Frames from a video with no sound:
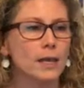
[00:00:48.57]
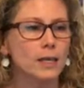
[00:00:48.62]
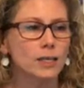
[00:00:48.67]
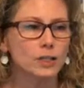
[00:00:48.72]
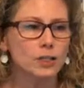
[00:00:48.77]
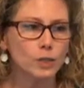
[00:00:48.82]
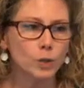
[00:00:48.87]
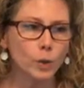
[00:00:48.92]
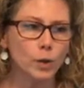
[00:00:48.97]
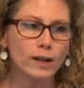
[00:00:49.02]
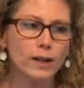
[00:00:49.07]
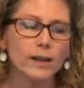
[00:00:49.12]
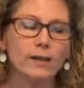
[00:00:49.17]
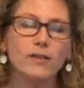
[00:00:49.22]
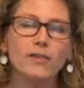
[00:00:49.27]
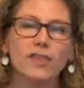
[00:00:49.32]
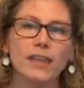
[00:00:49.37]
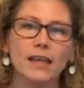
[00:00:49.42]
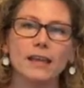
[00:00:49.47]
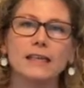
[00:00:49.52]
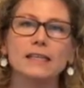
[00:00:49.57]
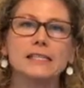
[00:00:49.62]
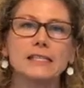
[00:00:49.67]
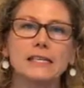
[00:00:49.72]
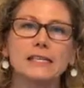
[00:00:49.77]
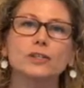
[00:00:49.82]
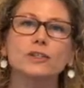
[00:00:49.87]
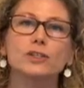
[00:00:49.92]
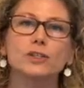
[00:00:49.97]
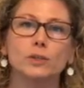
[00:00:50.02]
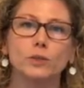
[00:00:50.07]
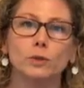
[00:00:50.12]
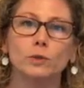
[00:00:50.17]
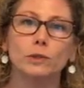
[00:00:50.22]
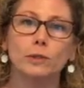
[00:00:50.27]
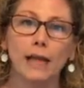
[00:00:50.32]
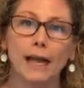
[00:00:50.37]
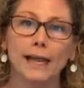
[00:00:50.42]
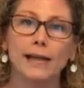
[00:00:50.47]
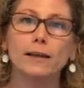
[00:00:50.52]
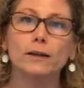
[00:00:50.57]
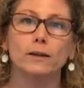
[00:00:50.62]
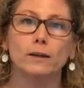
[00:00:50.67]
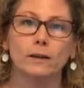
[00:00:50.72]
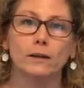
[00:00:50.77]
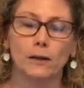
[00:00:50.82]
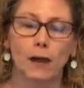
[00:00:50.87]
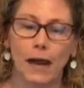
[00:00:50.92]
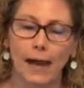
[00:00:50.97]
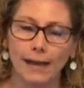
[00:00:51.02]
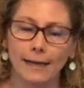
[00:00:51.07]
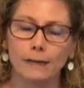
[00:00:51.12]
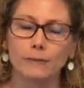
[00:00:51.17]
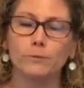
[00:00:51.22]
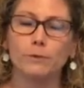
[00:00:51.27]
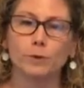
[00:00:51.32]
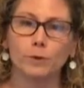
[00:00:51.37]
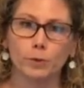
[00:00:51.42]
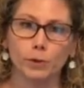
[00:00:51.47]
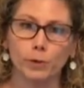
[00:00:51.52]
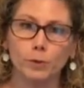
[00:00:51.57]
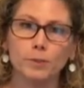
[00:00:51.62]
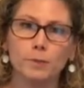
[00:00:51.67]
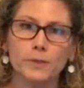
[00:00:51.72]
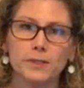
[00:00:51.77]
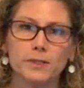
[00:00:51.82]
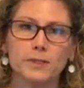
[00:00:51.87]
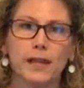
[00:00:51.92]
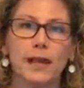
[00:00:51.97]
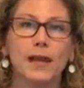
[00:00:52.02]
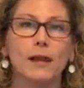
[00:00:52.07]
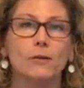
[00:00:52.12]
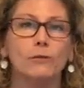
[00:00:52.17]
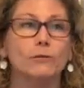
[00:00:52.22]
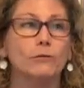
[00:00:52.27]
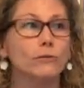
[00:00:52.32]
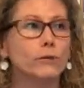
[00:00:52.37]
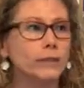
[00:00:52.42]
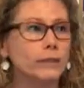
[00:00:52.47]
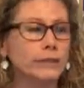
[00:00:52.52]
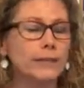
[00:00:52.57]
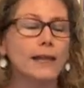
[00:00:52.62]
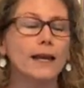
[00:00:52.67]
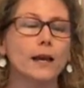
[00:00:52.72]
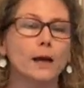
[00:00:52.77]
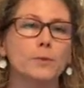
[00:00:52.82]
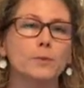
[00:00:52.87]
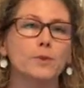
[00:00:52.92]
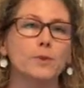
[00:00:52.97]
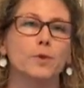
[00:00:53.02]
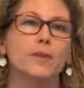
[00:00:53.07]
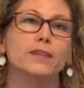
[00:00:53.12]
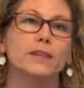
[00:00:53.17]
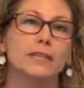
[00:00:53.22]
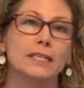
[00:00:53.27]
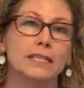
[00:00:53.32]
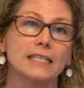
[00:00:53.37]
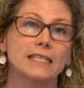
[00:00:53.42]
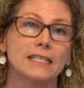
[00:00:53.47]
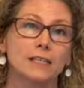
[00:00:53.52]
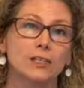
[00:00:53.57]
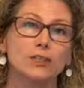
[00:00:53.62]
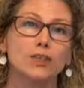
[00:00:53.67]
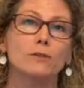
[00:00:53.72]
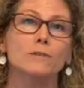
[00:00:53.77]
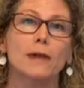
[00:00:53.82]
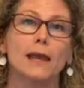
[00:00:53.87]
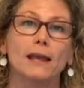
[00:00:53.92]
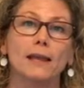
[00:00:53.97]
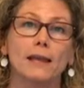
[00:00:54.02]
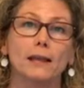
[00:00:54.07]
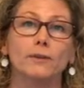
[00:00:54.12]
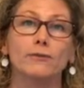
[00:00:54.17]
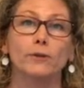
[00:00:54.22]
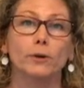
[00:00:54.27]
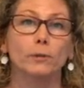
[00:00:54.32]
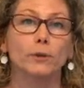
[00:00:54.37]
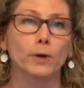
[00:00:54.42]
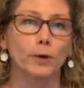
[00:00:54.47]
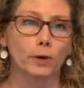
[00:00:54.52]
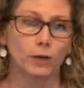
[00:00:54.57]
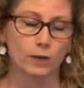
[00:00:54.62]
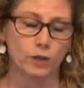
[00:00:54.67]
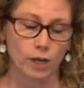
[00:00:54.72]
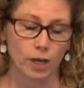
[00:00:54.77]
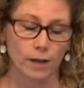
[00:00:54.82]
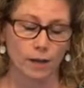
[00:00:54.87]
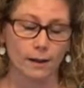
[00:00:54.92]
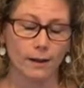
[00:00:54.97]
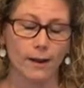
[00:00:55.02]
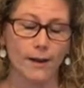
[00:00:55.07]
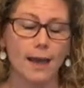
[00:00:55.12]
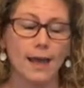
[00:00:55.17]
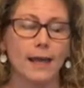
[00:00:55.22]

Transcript: Sorting things into like item groups really helps with the decision making for purging.